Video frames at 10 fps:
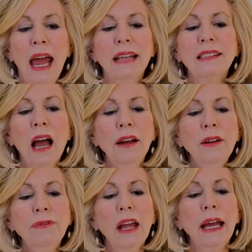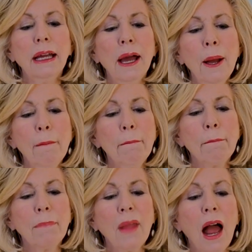It's kind of like,
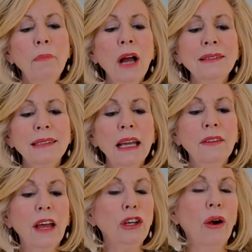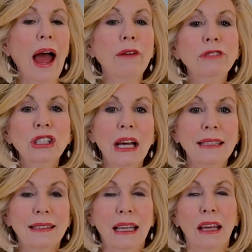I'm not saying that you're
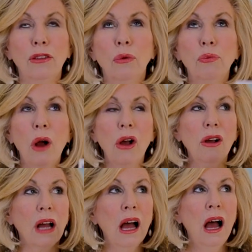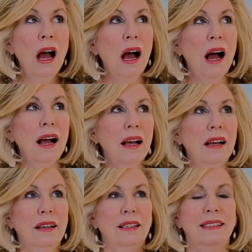advertising in the wrong
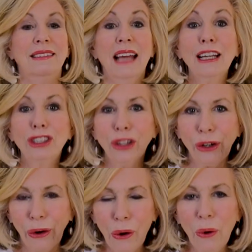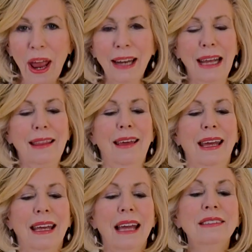sector or
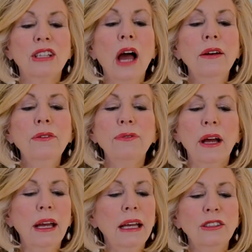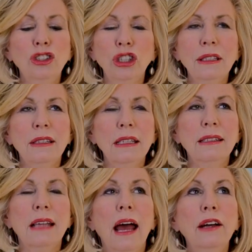anything. It's kind of, it's just
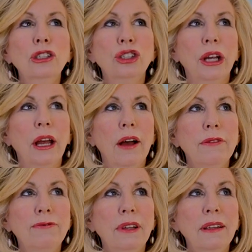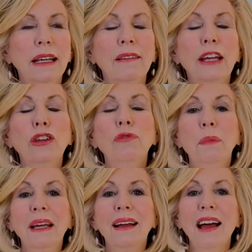this energy of feeling like you've
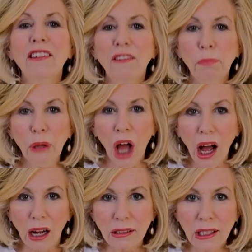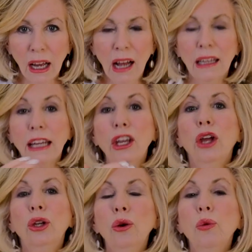been kind of blocked, like
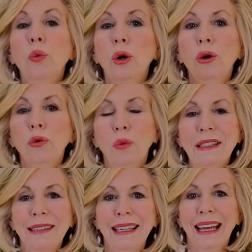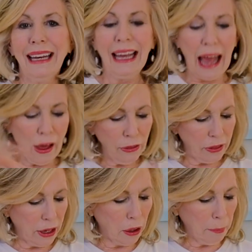your word wasn't getting
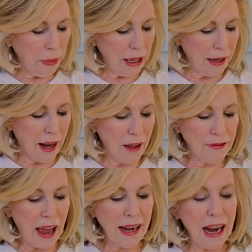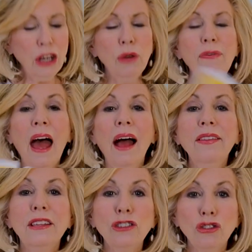out there big enough, and you've
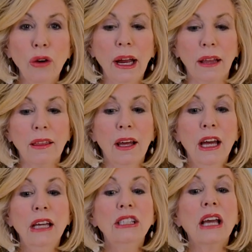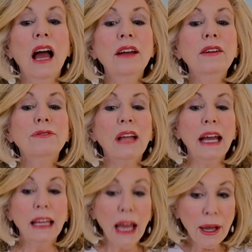had the strength to kind of
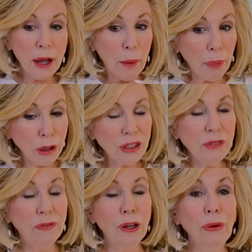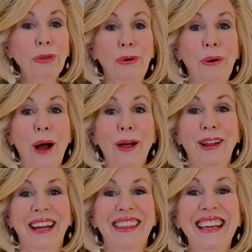like persevere through
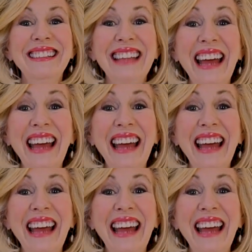all of this.